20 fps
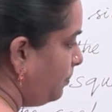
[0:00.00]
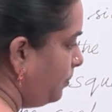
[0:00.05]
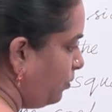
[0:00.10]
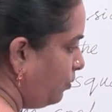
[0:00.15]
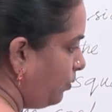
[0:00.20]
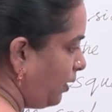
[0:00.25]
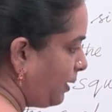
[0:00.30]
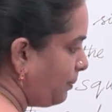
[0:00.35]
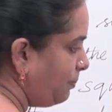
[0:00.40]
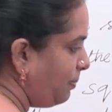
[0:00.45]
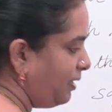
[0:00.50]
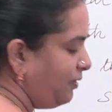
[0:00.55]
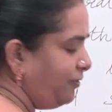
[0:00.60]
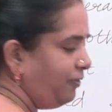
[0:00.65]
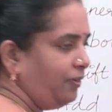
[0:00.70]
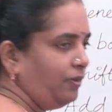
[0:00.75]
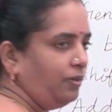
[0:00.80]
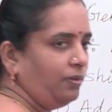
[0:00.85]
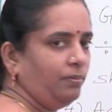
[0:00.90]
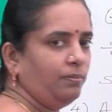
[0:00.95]
1 by
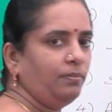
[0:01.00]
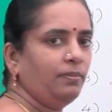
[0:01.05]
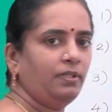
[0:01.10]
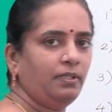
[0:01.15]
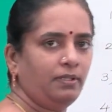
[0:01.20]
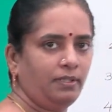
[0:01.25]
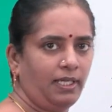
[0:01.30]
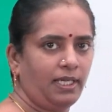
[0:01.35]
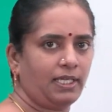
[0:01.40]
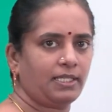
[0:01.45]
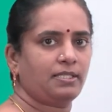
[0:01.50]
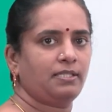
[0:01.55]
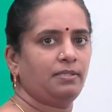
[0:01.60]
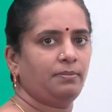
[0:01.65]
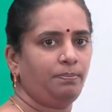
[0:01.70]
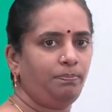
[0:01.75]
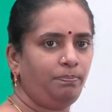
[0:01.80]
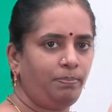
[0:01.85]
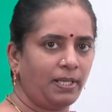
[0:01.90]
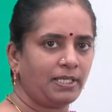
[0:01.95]
4, yes,
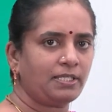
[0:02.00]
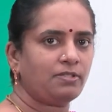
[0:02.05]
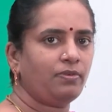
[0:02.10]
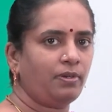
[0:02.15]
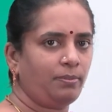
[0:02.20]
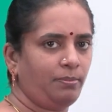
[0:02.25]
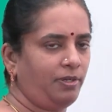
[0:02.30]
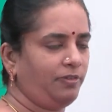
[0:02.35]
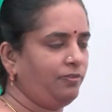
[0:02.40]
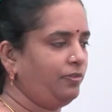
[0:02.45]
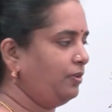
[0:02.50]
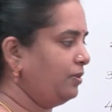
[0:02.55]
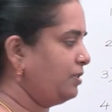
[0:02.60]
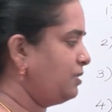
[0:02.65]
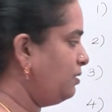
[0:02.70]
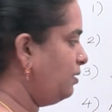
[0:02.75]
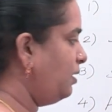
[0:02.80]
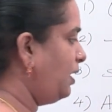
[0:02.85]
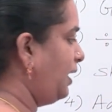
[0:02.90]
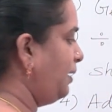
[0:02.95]
plus 1 by 4.
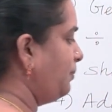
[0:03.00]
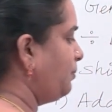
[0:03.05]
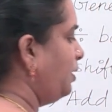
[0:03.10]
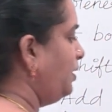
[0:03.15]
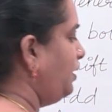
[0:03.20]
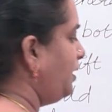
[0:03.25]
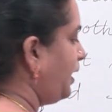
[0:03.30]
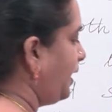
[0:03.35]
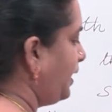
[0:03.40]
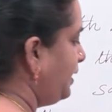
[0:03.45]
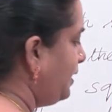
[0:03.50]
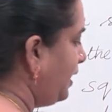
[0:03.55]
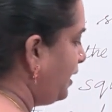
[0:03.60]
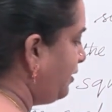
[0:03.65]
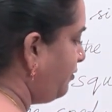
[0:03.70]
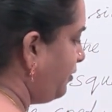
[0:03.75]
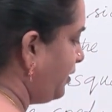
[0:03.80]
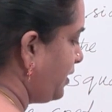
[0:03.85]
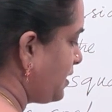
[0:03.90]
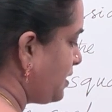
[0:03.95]
So, I am going to write that
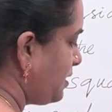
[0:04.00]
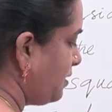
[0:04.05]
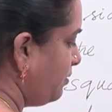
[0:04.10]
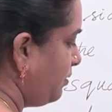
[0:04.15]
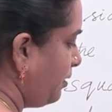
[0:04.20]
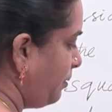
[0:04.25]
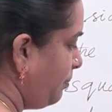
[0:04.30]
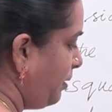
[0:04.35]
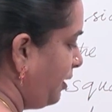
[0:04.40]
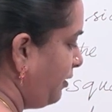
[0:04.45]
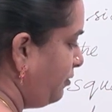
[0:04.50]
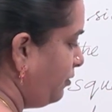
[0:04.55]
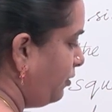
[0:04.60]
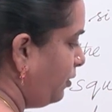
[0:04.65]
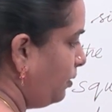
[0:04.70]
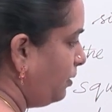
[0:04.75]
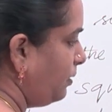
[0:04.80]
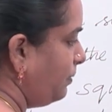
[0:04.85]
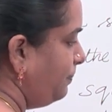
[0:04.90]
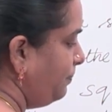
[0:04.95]
first, 1 by
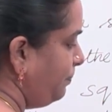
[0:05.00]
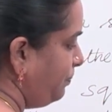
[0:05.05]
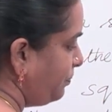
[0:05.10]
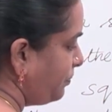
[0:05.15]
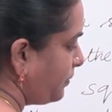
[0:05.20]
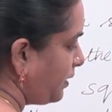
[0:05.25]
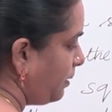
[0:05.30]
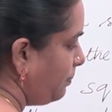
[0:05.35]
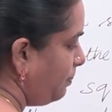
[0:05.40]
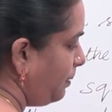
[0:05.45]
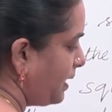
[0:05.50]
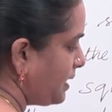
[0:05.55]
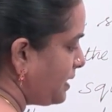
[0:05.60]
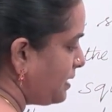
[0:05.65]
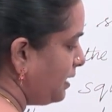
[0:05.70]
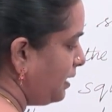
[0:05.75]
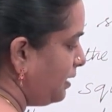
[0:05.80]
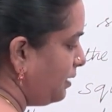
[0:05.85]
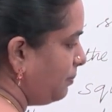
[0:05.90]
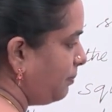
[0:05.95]
4 plus
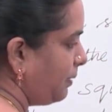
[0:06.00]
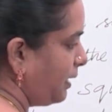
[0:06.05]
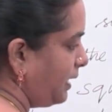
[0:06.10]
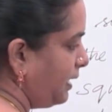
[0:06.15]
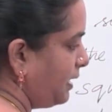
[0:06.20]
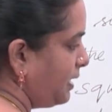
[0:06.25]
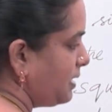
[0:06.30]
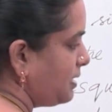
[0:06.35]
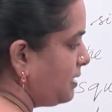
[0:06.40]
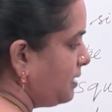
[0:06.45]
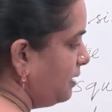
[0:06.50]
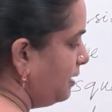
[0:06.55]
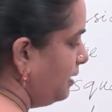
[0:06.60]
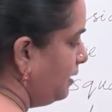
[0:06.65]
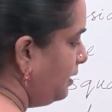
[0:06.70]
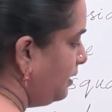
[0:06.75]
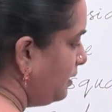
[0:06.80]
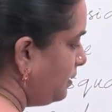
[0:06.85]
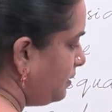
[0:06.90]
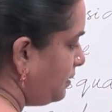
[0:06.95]
or minus
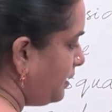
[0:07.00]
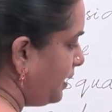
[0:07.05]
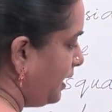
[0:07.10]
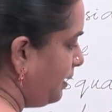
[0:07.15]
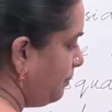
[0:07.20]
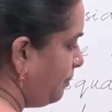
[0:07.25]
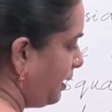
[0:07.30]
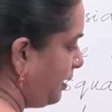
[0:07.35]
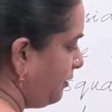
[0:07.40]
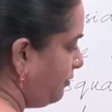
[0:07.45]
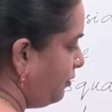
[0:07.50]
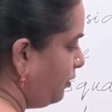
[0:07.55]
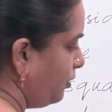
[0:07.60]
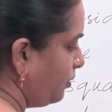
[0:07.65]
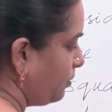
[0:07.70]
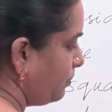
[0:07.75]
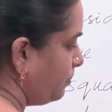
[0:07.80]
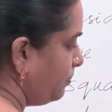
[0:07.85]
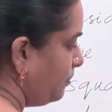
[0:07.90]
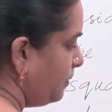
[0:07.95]
3 by
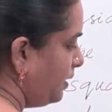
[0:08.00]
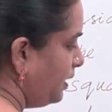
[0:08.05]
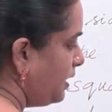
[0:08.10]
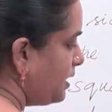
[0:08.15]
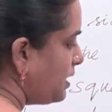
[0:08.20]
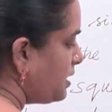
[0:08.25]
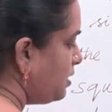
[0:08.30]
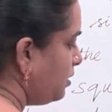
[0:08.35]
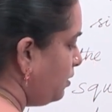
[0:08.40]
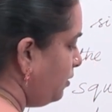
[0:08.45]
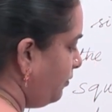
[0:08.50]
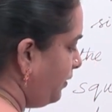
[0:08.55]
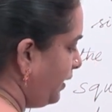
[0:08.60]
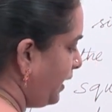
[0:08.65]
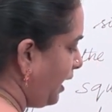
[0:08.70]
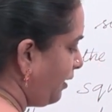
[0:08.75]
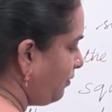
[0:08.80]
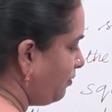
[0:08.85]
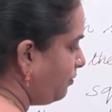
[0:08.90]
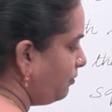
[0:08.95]
4. So, we
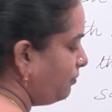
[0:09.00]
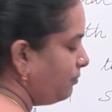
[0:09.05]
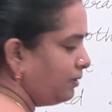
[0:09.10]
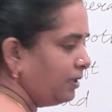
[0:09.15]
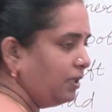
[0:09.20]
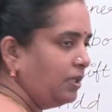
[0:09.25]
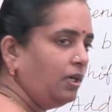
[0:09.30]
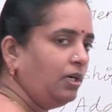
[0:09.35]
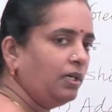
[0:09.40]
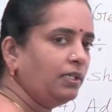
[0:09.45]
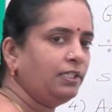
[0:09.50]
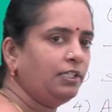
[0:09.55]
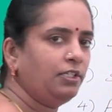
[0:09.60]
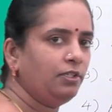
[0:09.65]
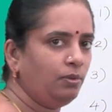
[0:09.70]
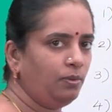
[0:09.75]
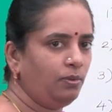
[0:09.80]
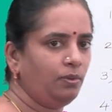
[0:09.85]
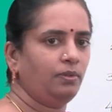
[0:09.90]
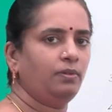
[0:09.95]
have got
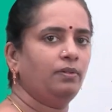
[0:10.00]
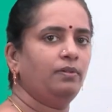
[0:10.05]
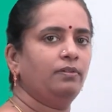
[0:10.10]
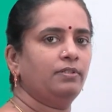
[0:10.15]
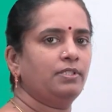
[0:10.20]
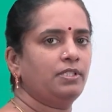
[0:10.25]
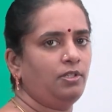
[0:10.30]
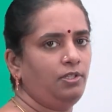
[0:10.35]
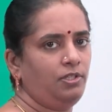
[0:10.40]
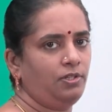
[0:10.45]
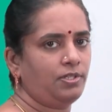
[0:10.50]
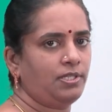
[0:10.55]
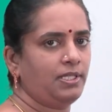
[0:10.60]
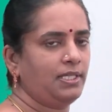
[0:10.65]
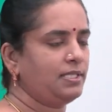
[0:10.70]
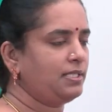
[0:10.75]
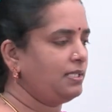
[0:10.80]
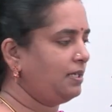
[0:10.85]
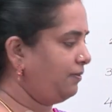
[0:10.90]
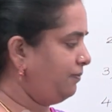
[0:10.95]
two
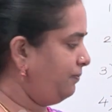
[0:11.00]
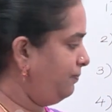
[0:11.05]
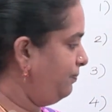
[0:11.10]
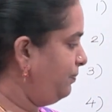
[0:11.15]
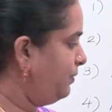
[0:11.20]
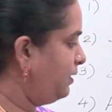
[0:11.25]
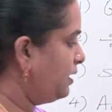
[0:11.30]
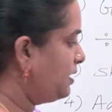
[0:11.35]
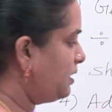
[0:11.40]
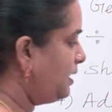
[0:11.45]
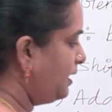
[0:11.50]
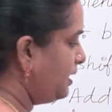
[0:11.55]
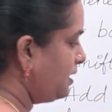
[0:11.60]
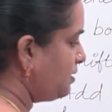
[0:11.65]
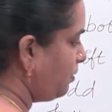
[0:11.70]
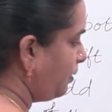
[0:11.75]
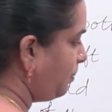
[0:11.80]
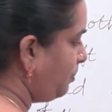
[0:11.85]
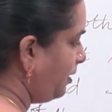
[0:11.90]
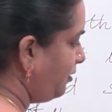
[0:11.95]
solutions now, that is
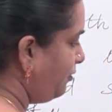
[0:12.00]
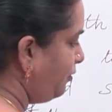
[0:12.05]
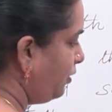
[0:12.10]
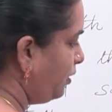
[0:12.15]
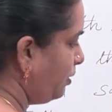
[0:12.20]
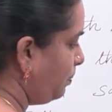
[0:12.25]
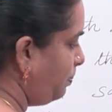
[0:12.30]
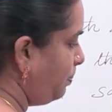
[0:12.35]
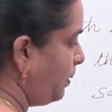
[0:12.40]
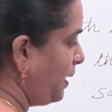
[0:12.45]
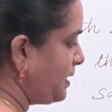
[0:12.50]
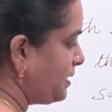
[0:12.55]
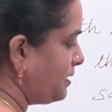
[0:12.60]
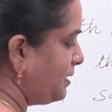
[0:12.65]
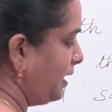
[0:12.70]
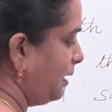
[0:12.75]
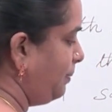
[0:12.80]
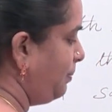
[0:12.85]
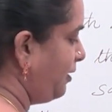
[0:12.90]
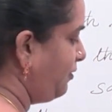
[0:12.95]
1 by 4 plus
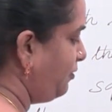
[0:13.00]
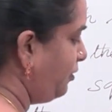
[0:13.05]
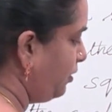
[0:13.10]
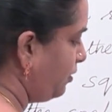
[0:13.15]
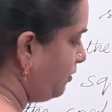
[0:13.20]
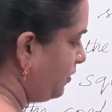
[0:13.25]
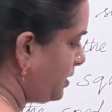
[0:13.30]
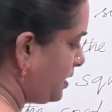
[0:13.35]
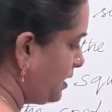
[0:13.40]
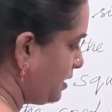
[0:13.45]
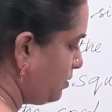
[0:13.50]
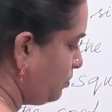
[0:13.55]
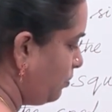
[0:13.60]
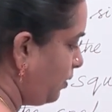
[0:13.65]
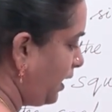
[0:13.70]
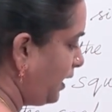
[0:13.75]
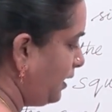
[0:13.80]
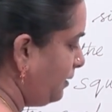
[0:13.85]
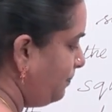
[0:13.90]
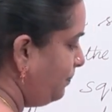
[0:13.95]
3 by 4, which is
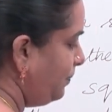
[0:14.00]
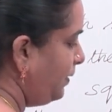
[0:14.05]
1,